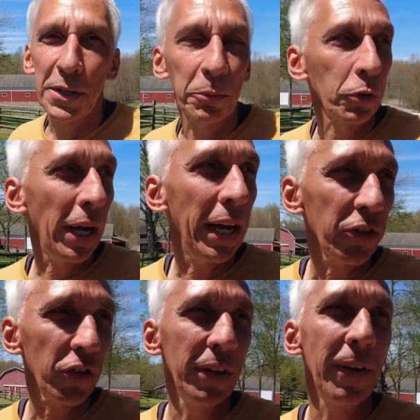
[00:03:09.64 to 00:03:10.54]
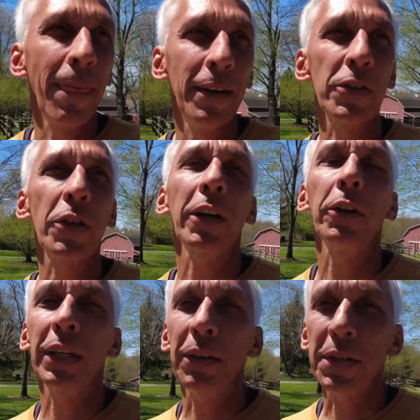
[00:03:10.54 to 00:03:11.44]
have some trash, so I'm
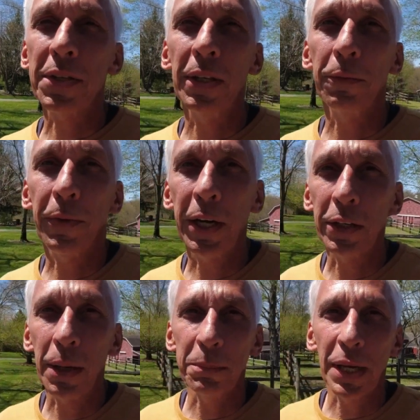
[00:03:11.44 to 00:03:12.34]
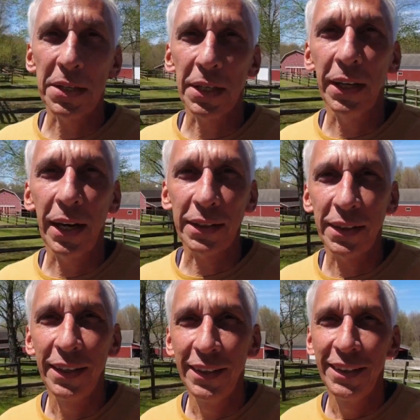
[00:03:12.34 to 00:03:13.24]
gonna get this thing fired up nice and
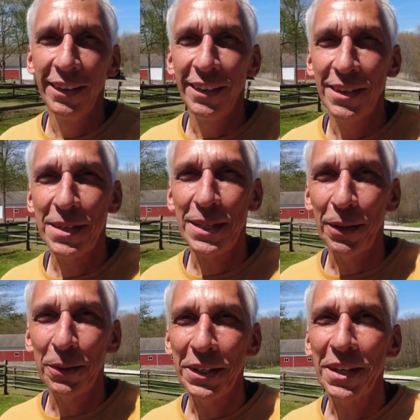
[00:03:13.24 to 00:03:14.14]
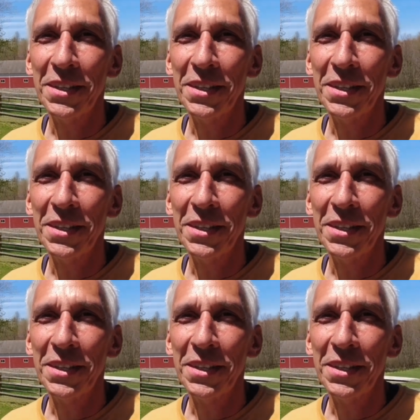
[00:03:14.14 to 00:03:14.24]
hot and see how it